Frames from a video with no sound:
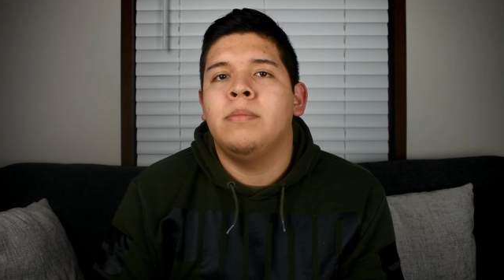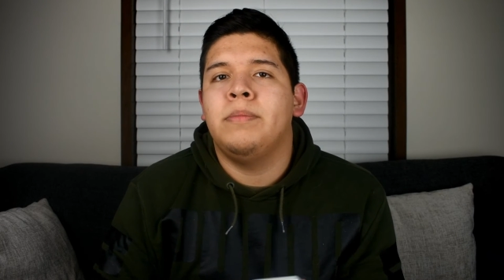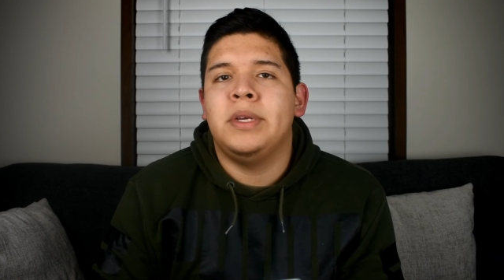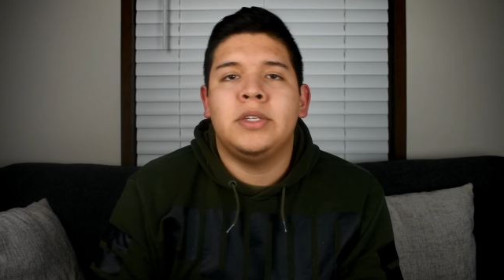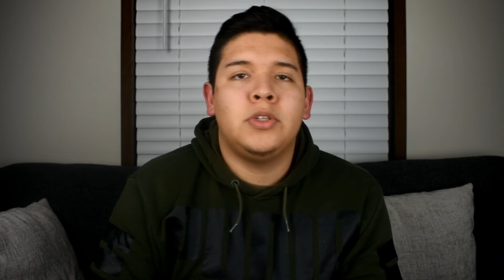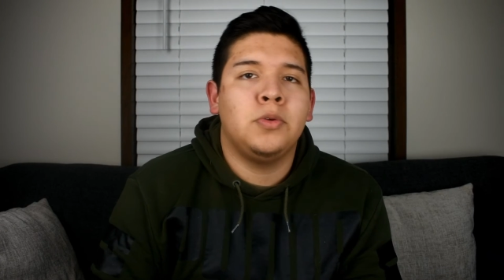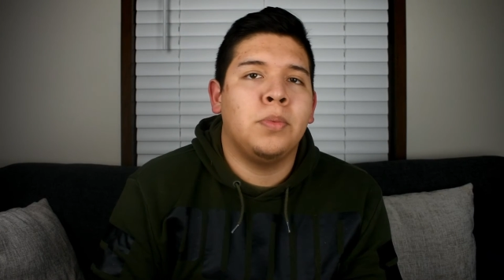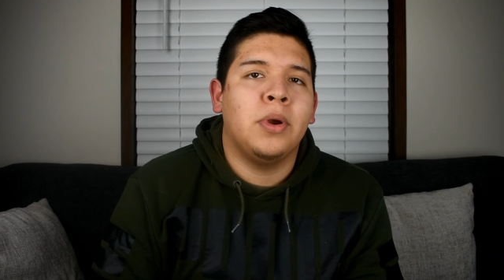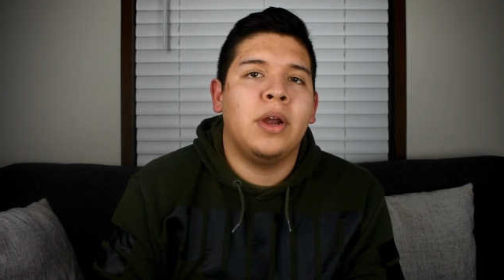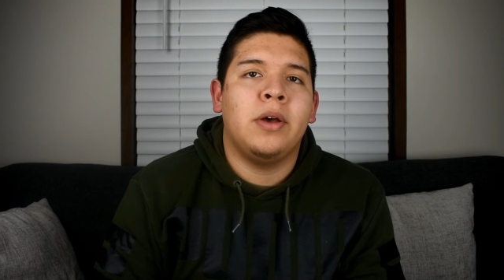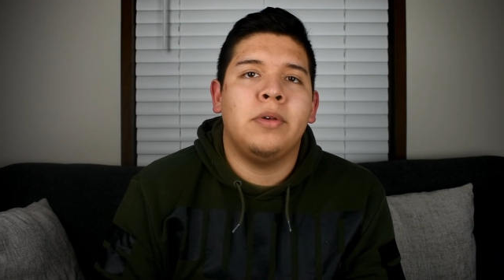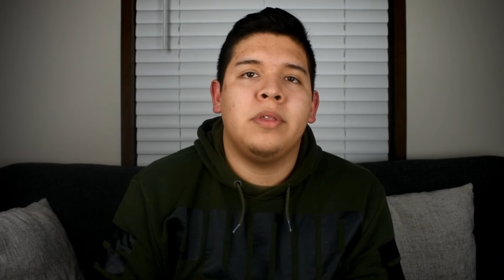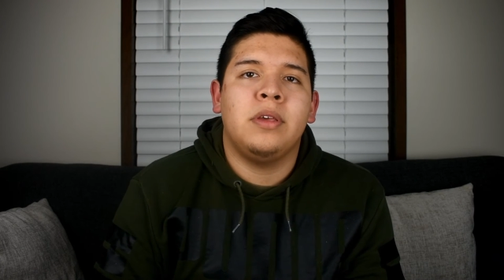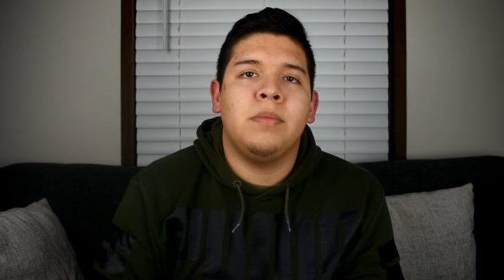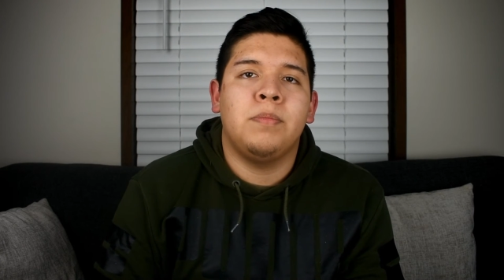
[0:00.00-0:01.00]
be super
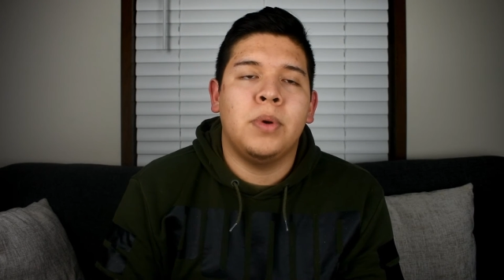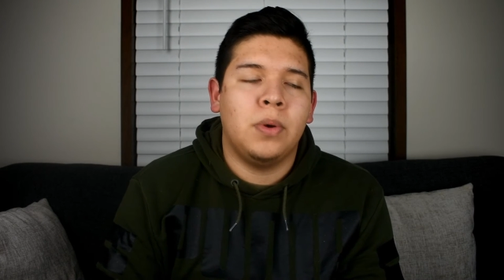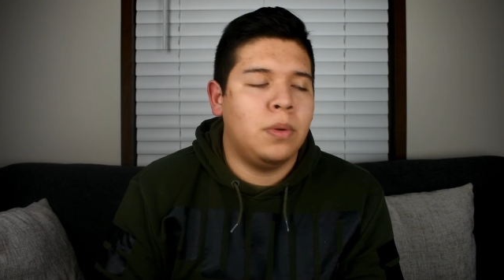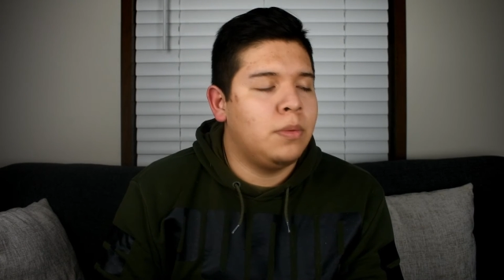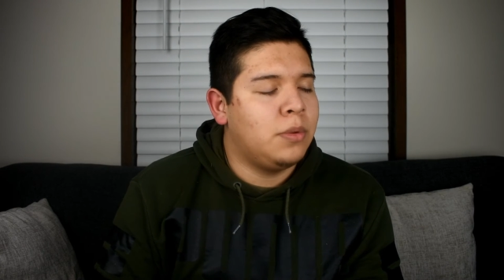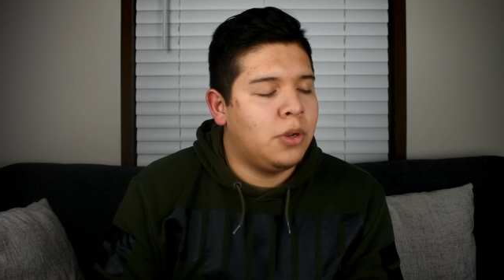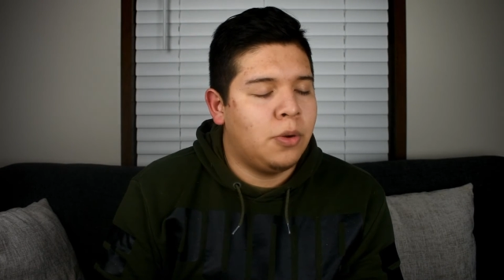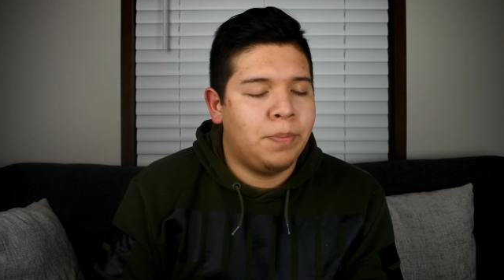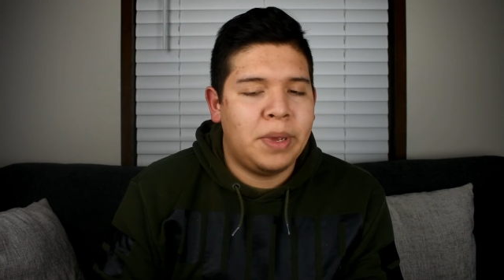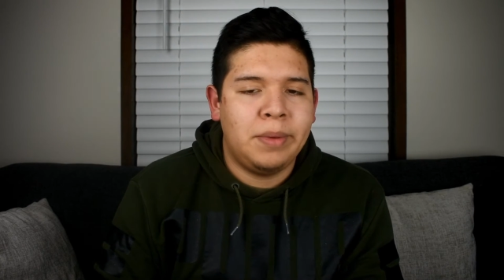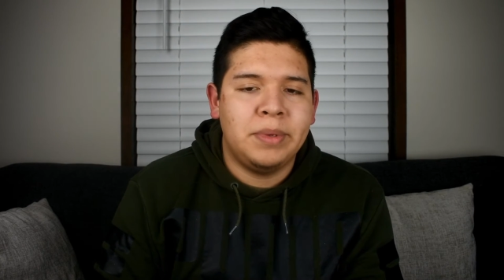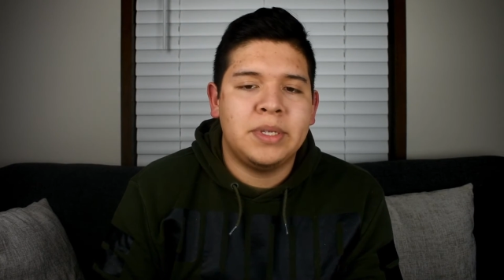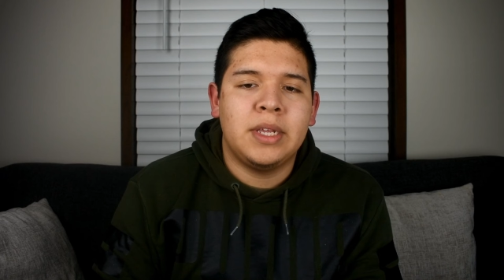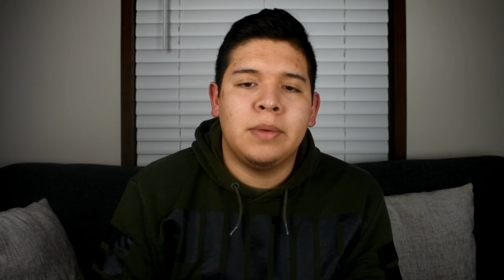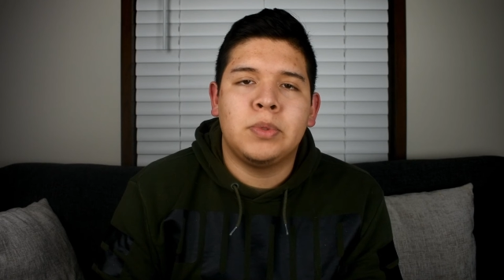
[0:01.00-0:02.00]
healthy. But you know,
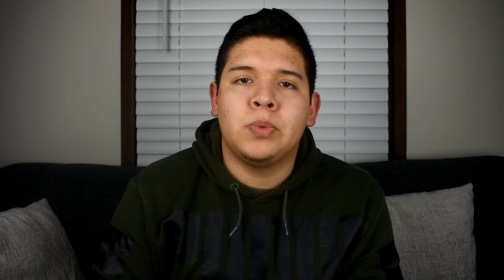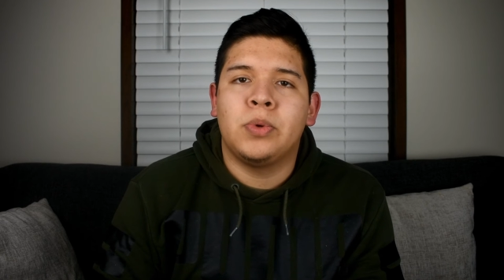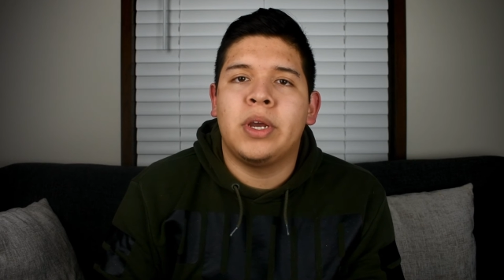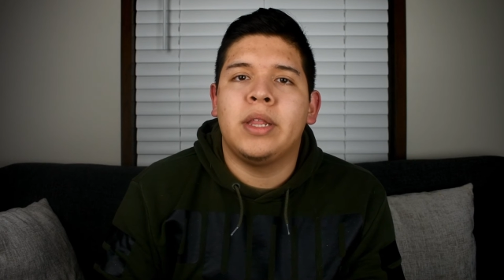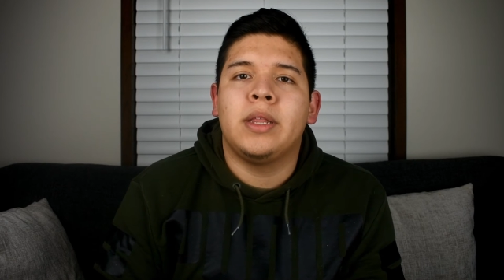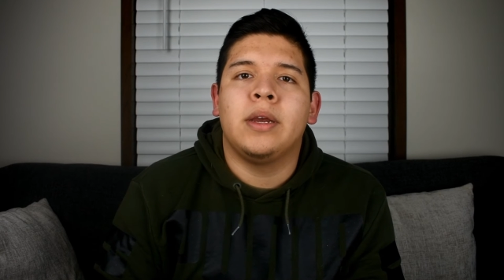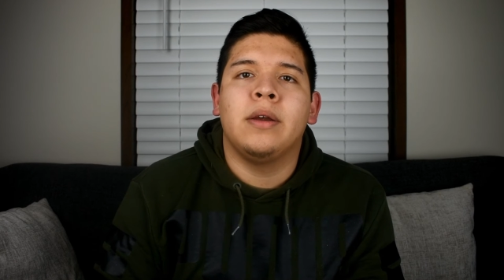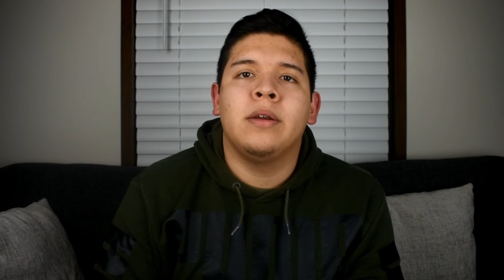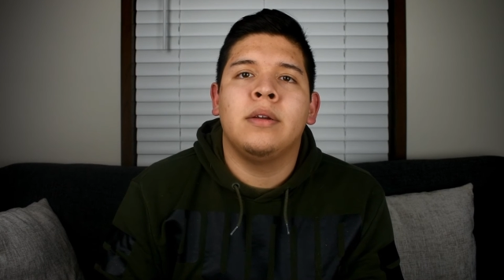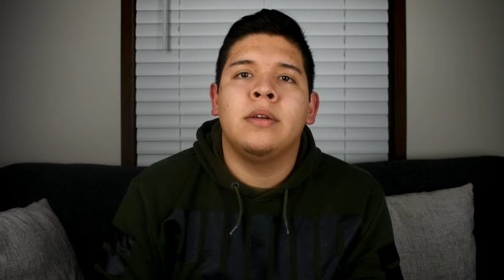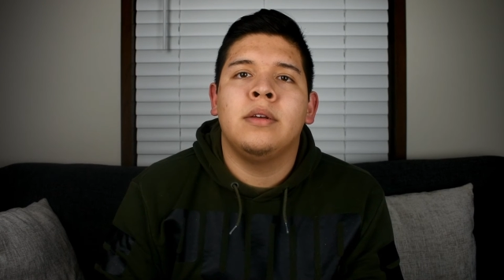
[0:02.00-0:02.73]
baby steps. We'll get there.